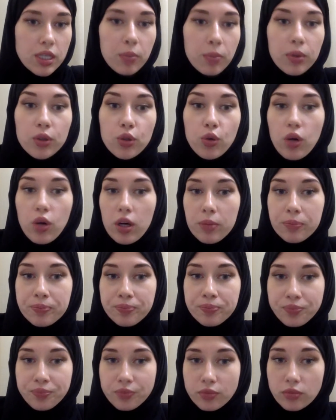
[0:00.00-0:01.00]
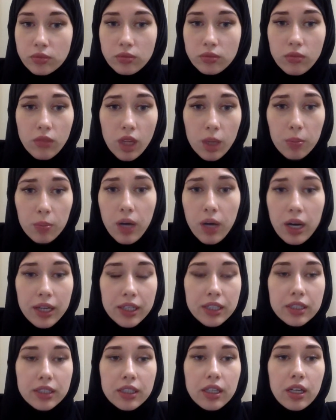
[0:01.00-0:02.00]
you are
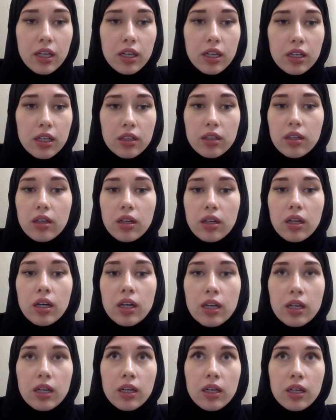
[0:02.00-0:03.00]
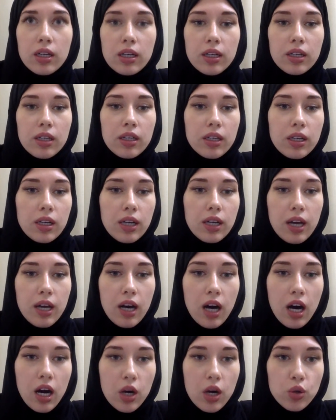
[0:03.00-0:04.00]
buying a
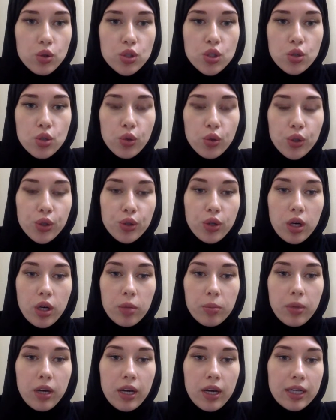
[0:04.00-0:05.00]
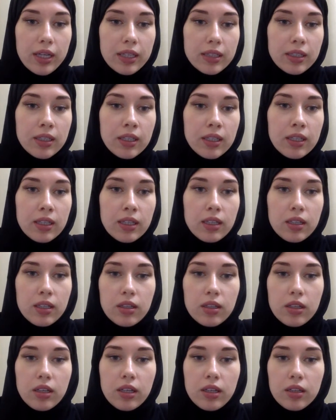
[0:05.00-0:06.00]
house, or you are buying
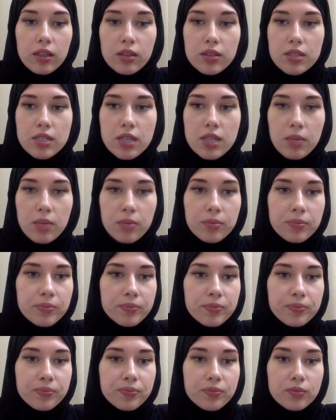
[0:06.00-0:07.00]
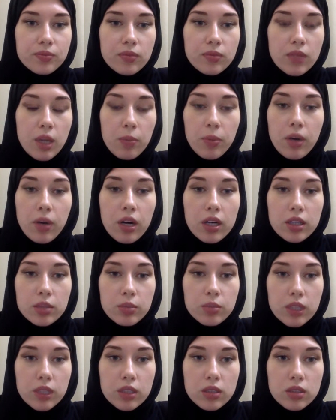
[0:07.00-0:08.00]
some
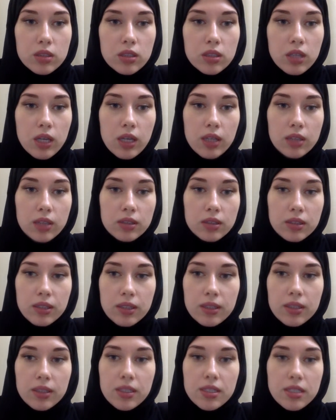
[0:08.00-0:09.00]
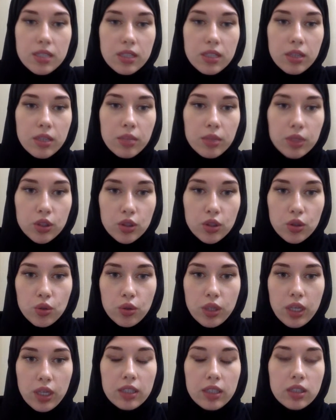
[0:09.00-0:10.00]
apartment, and in this agreement you
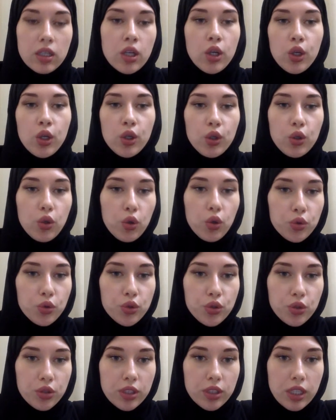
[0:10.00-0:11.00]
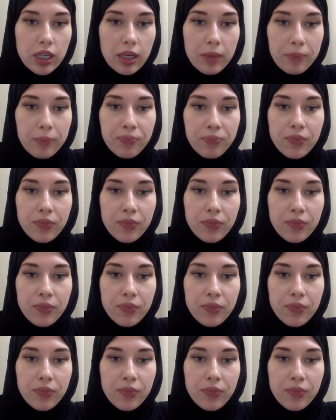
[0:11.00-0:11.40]
can go to the